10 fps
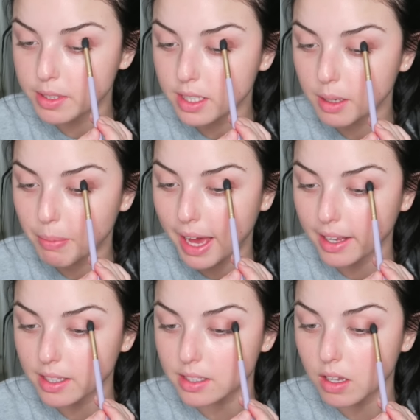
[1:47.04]
just gonna
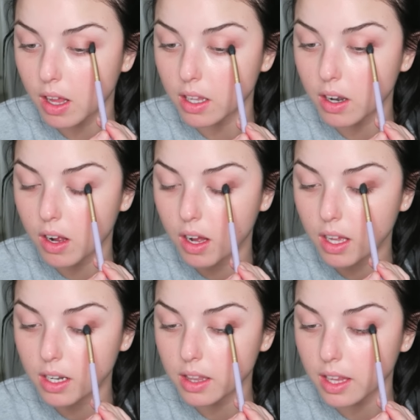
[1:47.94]
pack this color
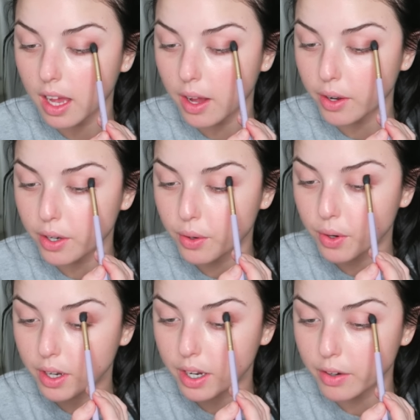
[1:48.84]
on the outer
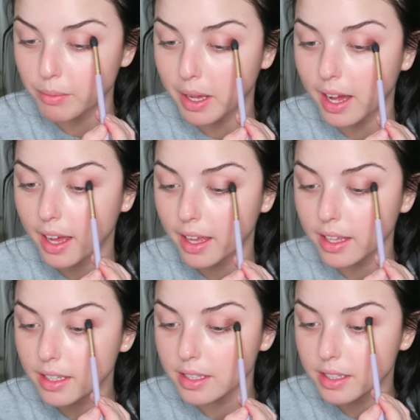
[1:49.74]
corner of my
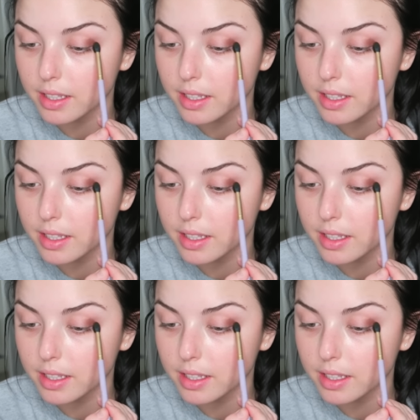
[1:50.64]
eye,